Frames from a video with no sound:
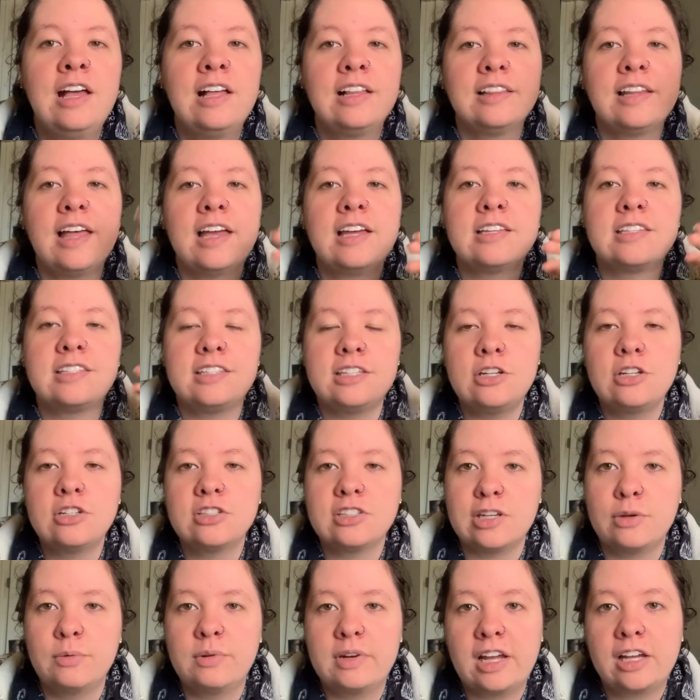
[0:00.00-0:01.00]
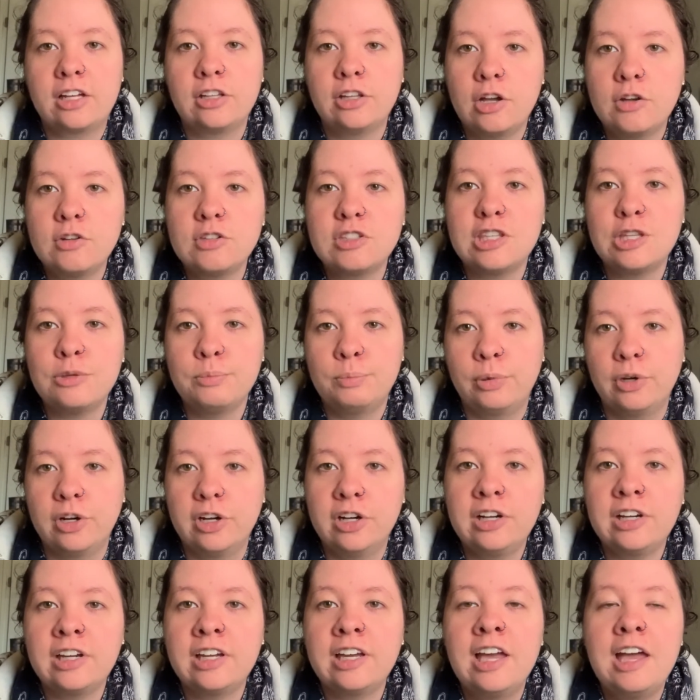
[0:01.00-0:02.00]
Like seriously, when I closed the
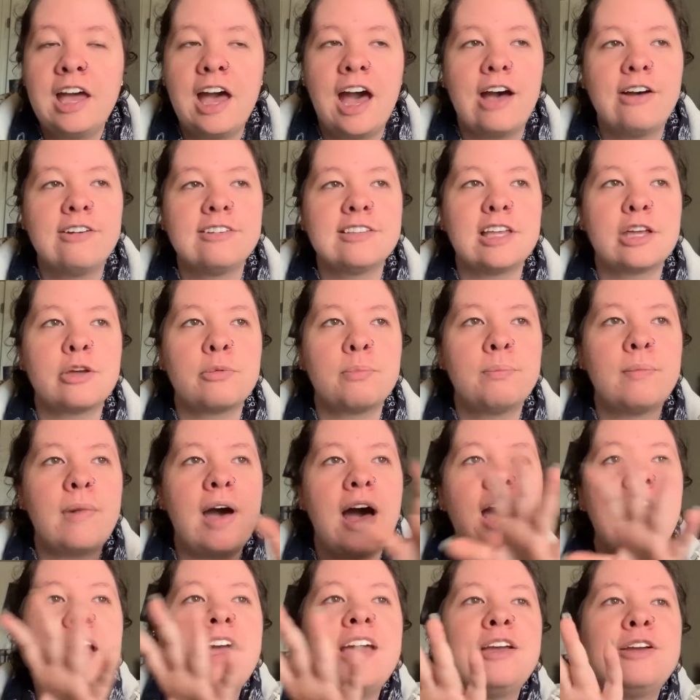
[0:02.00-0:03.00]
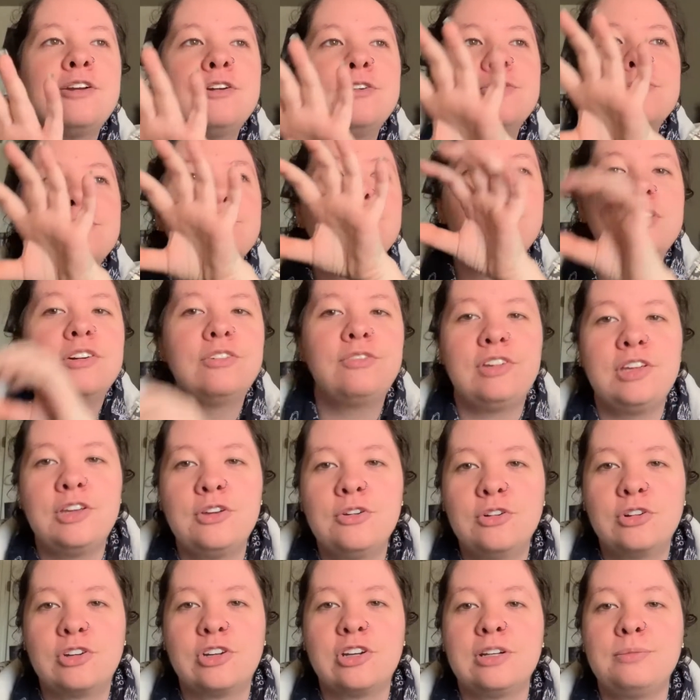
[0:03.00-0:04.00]
book, I was like, my
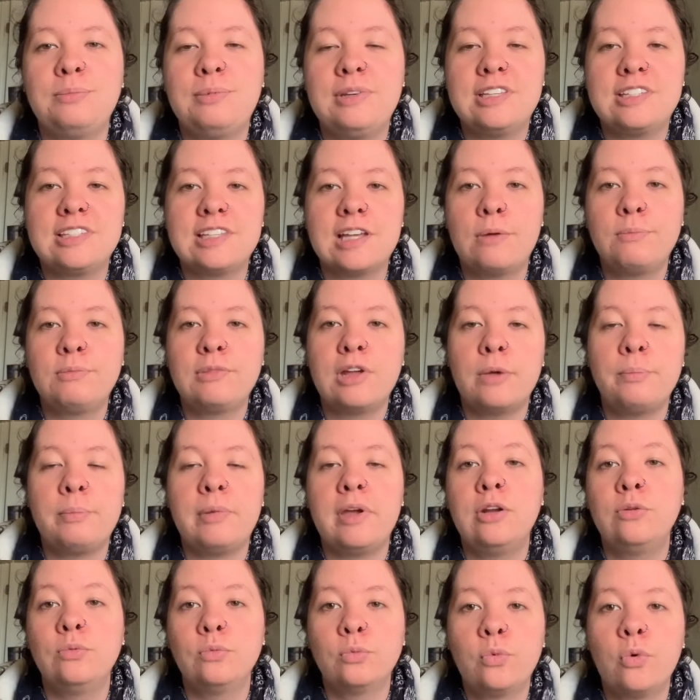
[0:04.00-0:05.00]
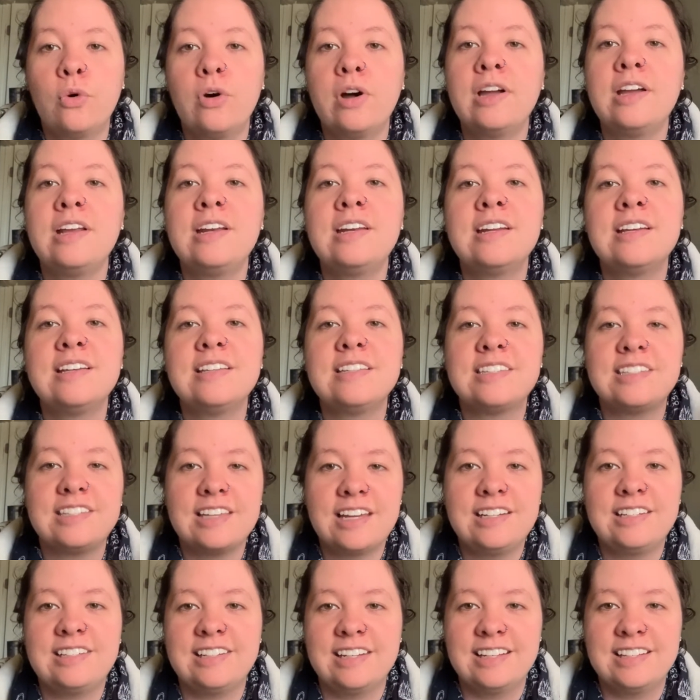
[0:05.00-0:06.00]
review could be summed up in one
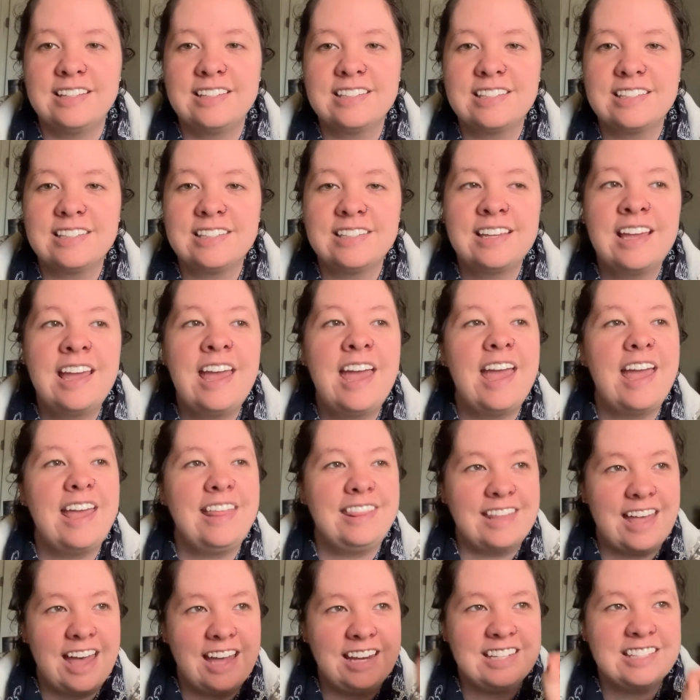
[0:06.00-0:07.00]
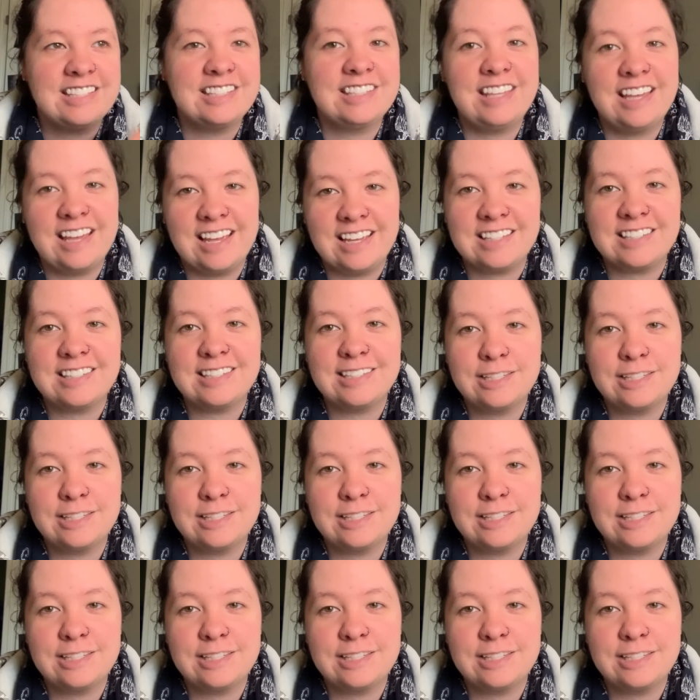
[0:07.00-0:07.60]
sentence. And that is this.